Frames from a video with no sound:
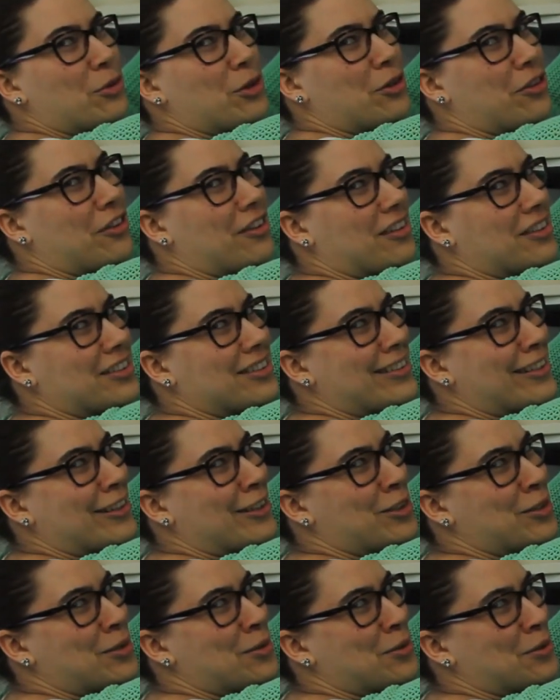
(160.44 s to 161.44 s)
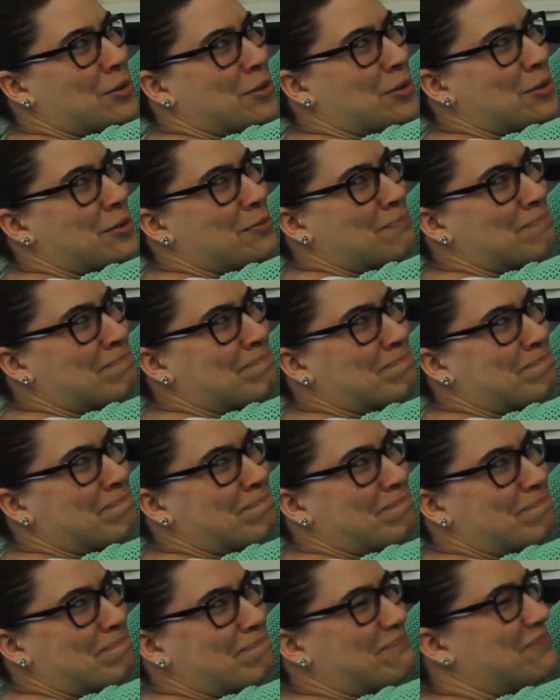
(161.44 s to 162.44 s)
nothing starts to
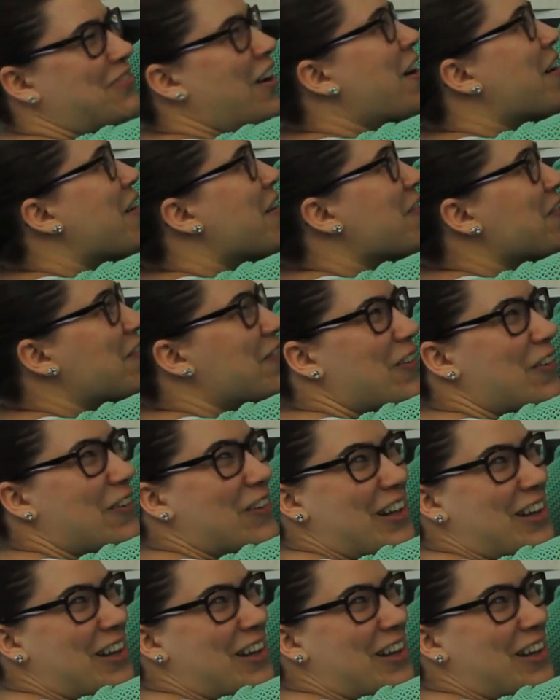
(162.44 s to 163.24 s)
fall